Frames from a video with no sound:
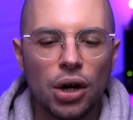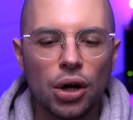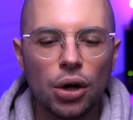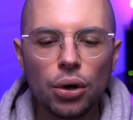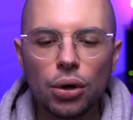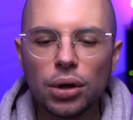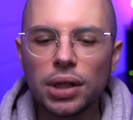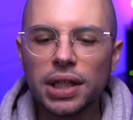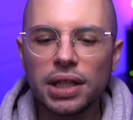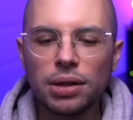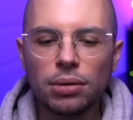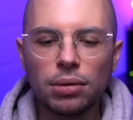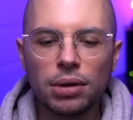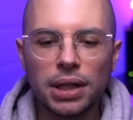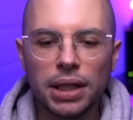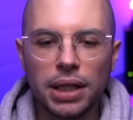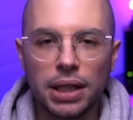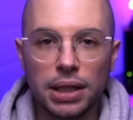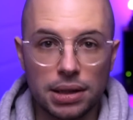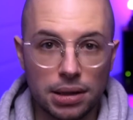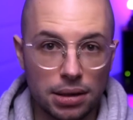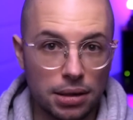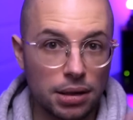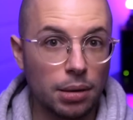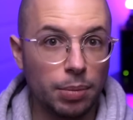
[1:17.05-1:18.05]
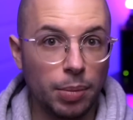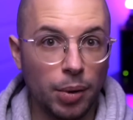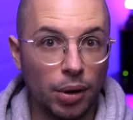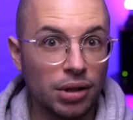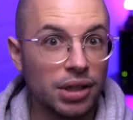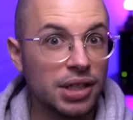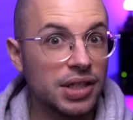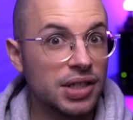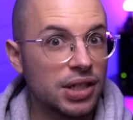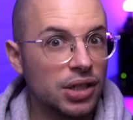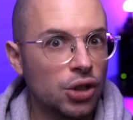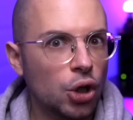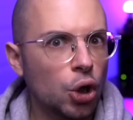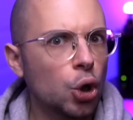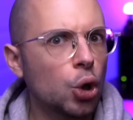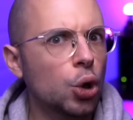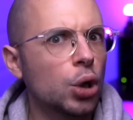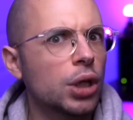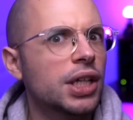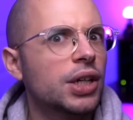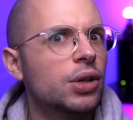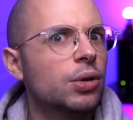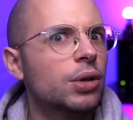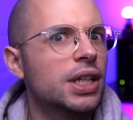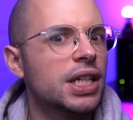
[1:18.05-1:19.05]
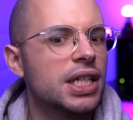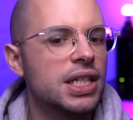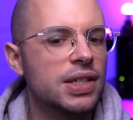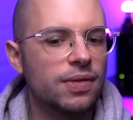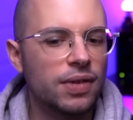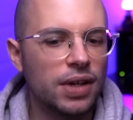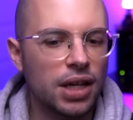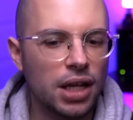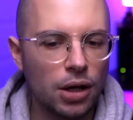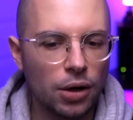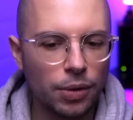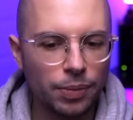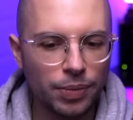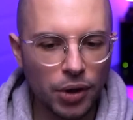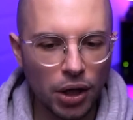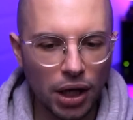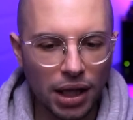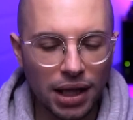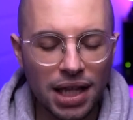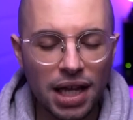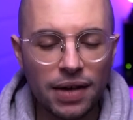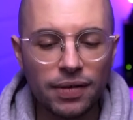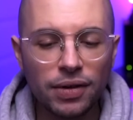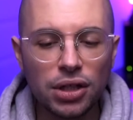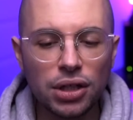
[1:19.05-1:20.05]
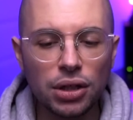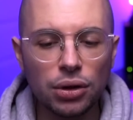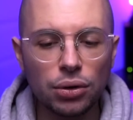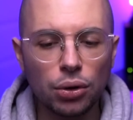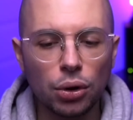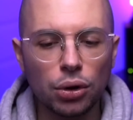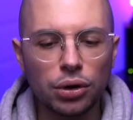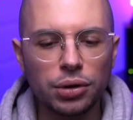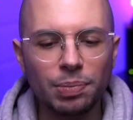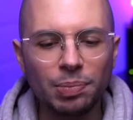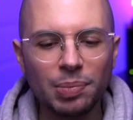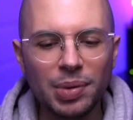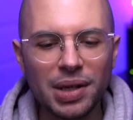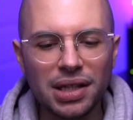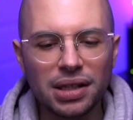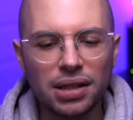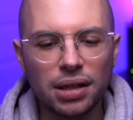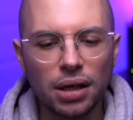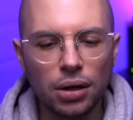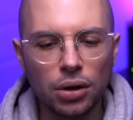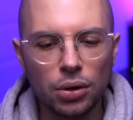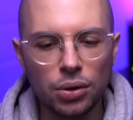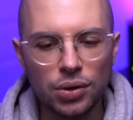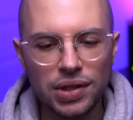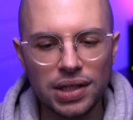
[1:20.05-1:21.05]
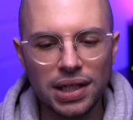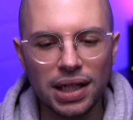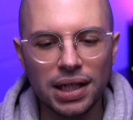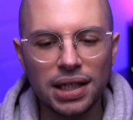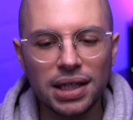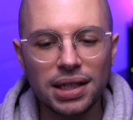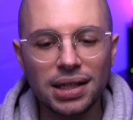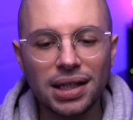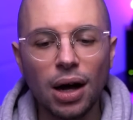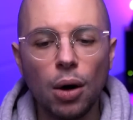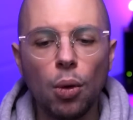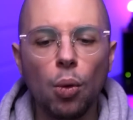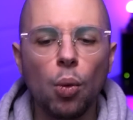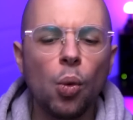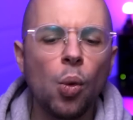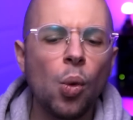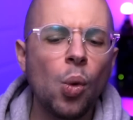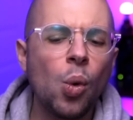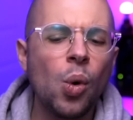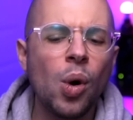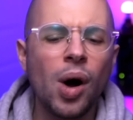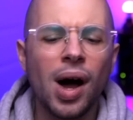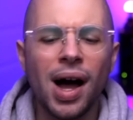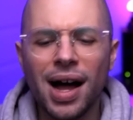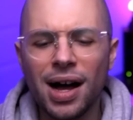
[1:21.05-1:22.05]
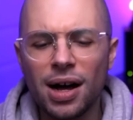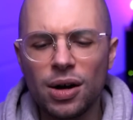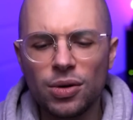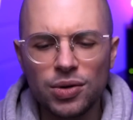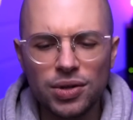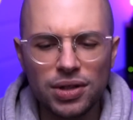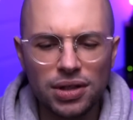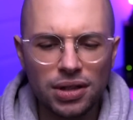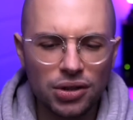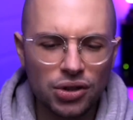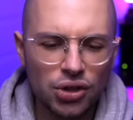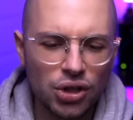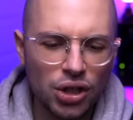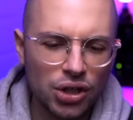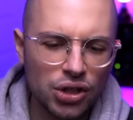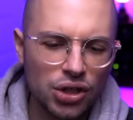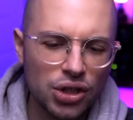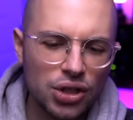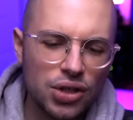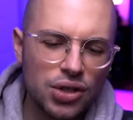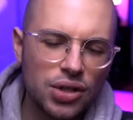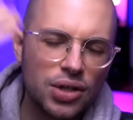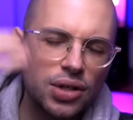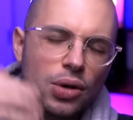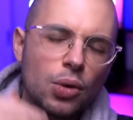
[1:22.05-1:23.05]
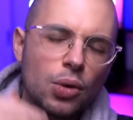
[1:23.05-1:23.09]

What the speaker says: Early release, apparently it's an early release video. 11-year-old Peter Rosalita wows the judges